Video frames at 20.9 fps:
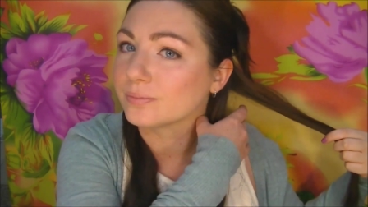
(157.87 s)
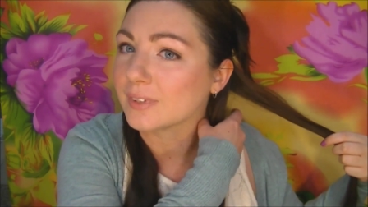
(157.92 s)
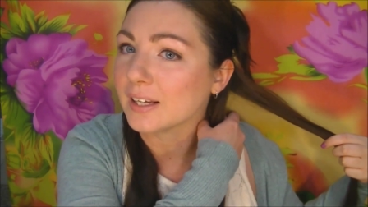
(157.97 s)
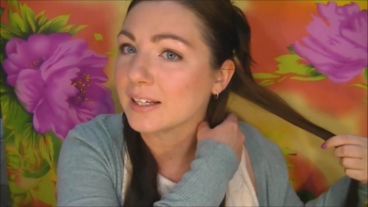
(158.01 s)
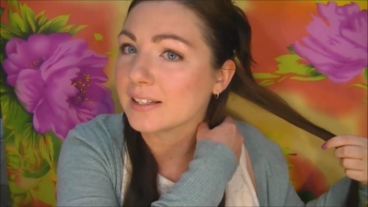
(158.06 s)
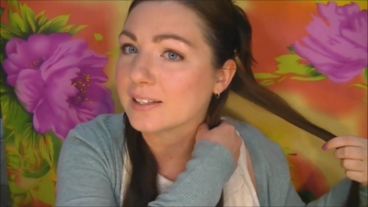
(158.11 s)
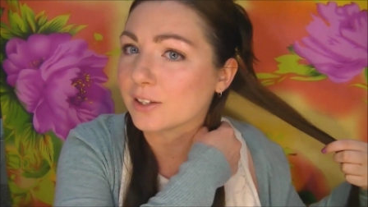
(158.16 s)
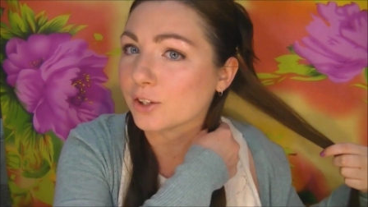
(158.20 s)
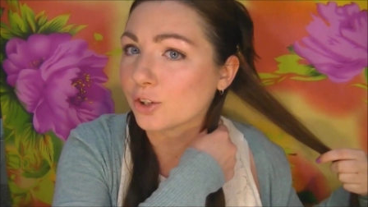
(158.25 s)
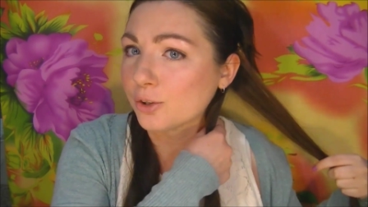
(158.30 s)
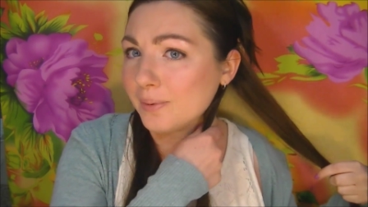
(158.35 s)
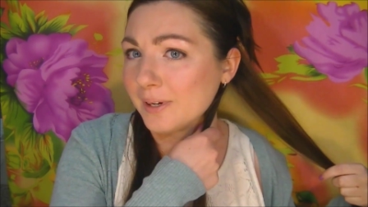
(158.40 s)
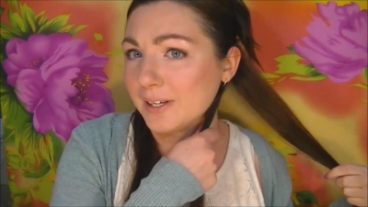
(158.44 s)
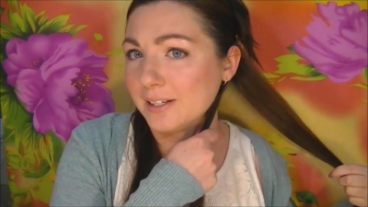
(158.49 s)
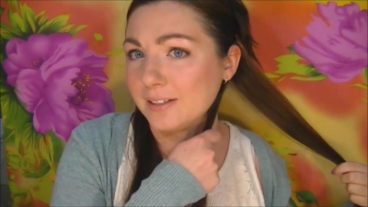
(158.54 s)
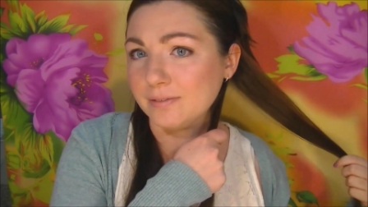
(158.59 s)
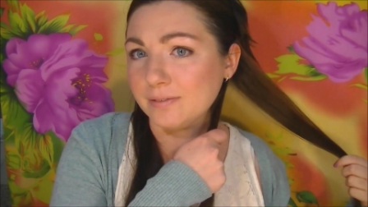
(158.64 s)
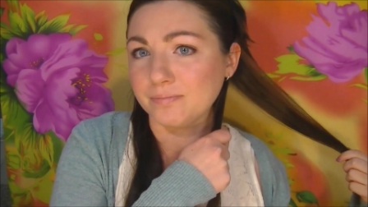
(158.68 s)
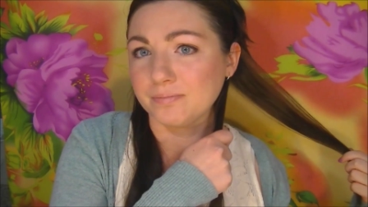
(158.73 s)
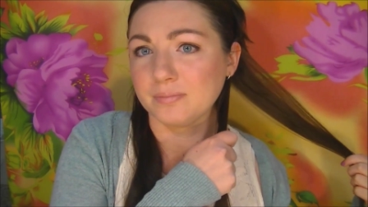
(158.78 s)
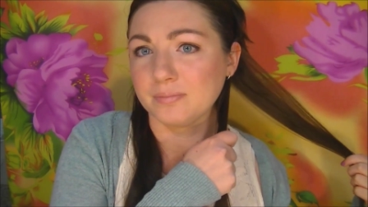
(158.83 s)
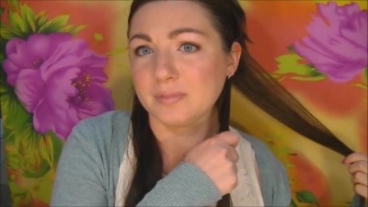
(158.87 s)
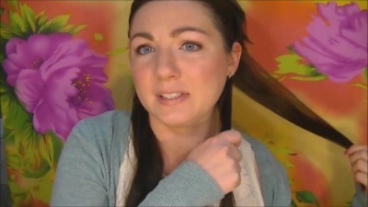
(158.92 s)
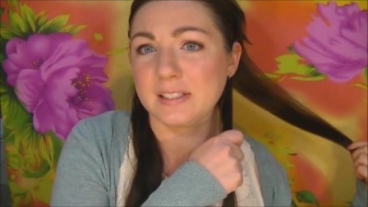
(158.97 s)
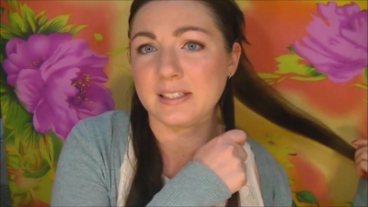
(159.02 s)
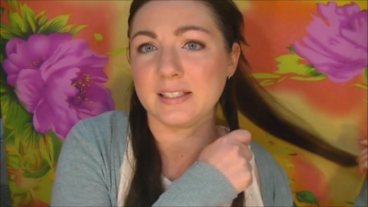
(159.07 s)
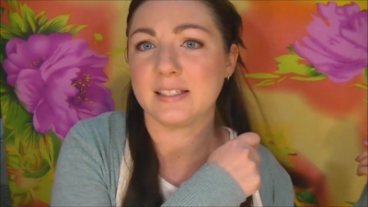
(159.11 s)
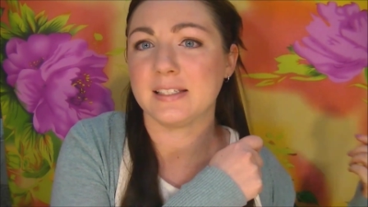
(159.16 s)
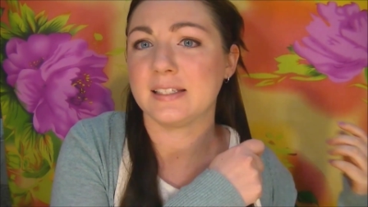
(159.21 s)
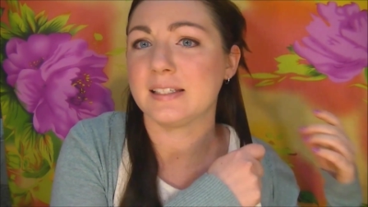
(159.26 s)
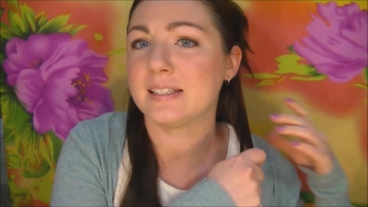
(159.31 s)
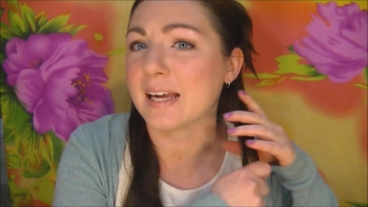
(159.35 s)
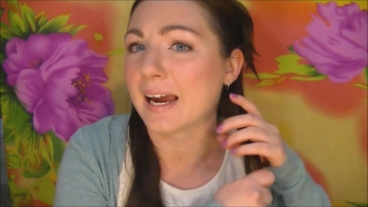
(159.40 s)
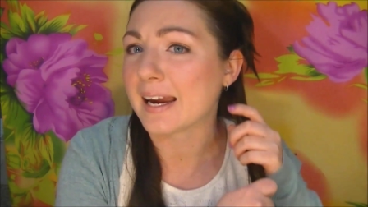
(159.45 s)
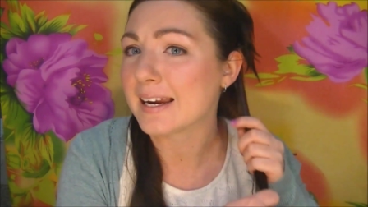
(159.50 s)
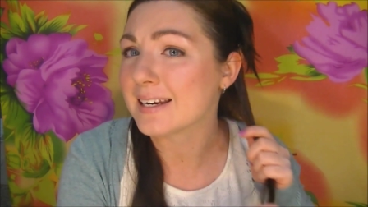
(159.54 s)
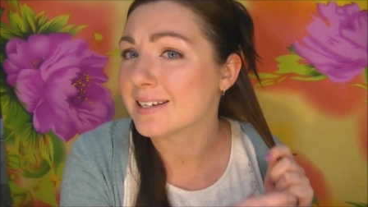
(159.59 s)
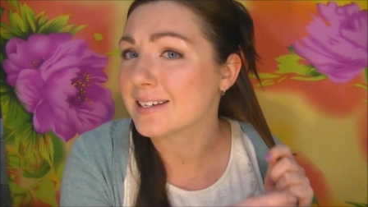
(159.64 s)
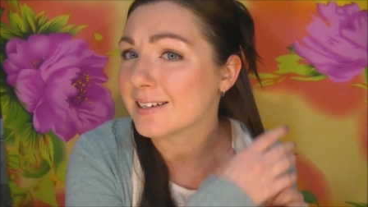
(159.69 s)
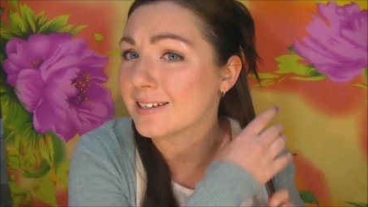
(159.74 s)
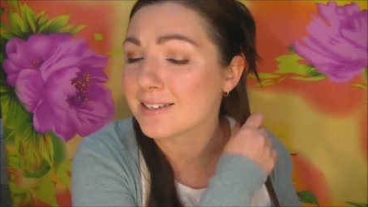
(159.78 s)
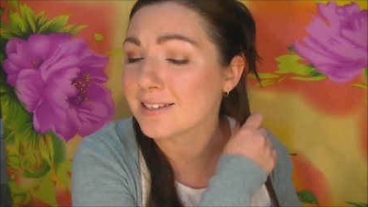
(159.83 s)
it's a little bit
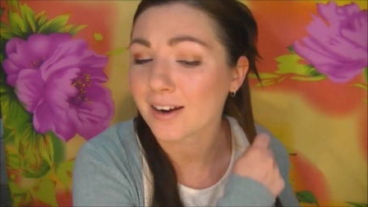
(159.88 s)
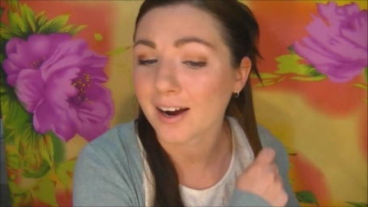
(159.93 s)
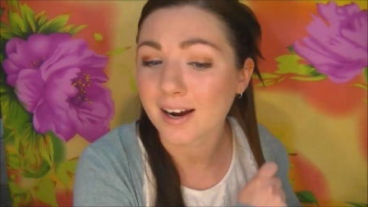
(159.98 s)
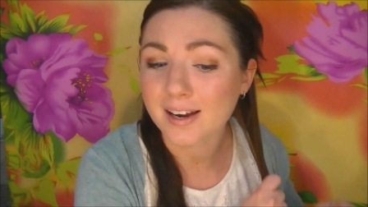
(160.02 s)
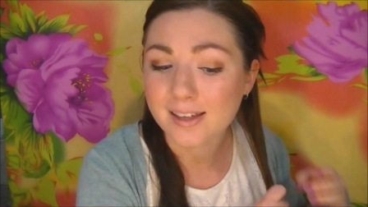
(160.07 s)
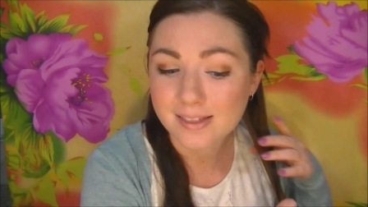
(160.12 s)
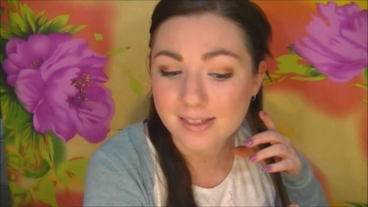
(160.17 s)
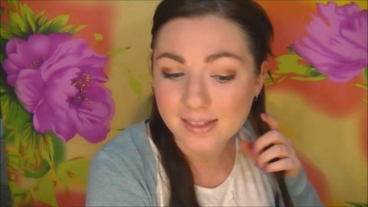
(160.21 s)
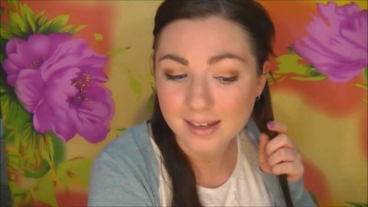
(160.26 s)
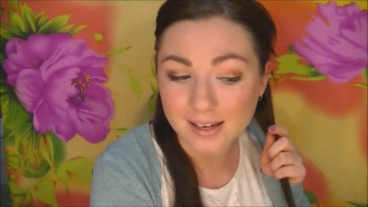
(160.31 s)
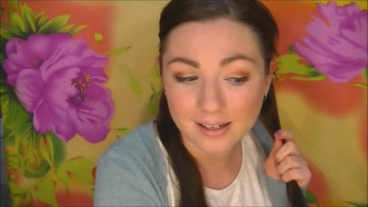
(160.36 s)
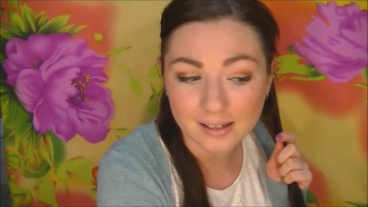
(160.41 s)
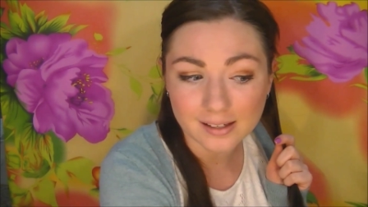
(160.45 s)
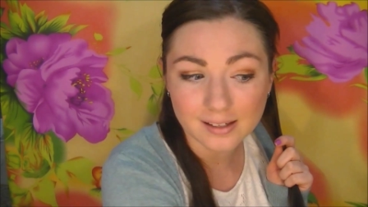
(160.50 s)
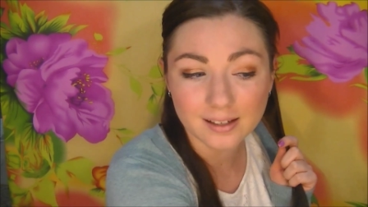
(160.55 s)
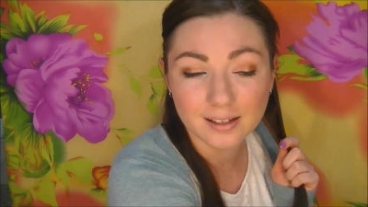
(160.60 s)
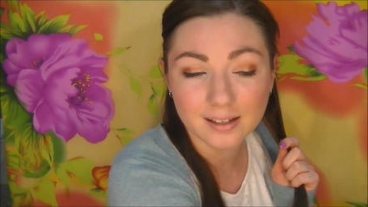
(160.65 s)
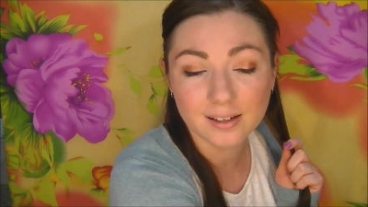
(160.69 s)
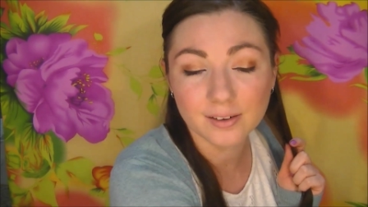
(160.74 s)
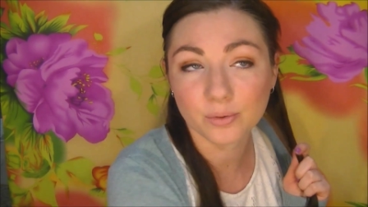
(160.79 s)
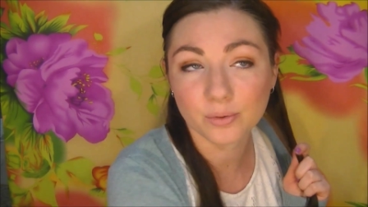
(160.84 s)
dated, I think.